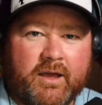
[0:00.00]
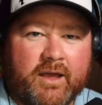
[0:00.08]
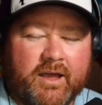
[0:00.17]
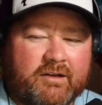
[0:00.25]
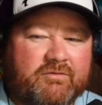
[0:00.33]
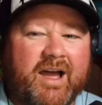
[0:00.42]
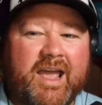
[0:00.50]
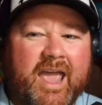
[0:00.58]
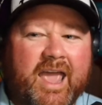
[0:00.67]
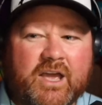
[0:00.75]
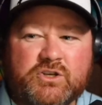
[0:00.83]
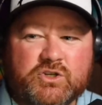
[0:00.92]
If I
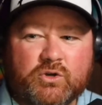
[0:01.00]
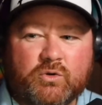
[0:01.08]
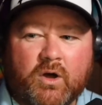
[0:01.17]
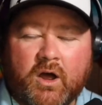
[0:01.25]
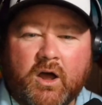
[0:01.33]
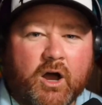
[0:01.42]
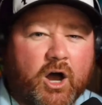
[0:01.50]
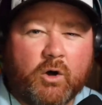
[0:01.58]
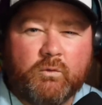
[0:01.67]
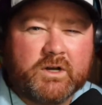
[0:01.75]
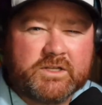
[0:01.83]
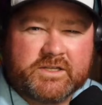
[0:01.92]
hand you a
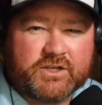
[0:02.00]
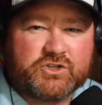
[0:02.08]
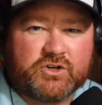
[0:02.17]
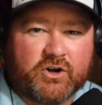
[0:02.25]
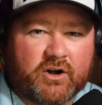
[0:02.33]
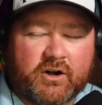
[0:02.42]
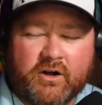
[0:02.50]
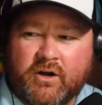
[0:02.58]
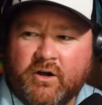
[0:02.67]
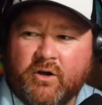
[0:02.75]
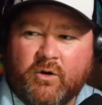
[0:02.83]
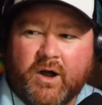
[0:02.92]
resistor,
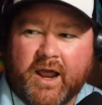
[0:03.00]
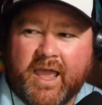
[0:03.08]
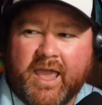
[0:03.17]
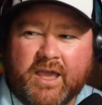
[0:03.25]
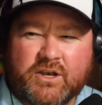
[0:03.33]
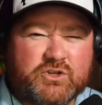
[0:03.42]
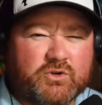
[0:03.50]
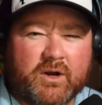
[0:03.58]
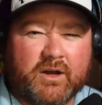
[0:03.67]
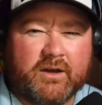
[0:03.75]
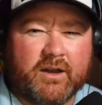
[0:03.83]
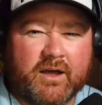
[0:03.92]
or I hand you an